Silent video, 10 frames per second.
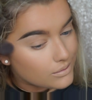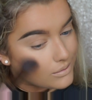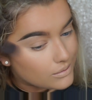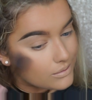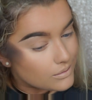
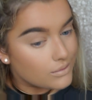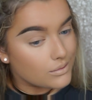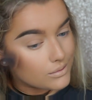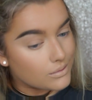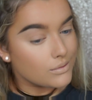
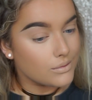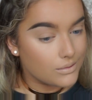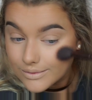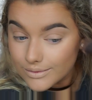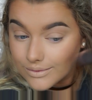
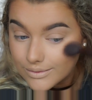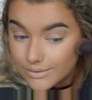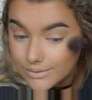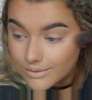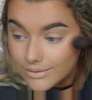
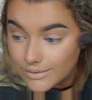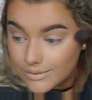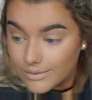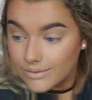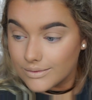
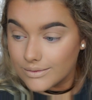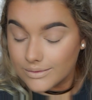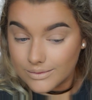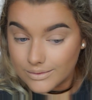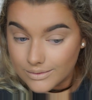
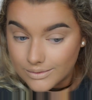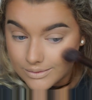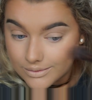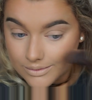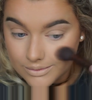
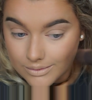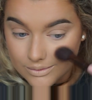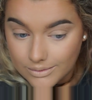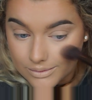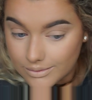
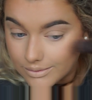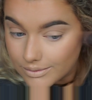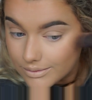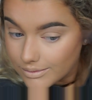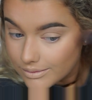
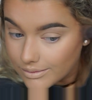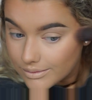(silence)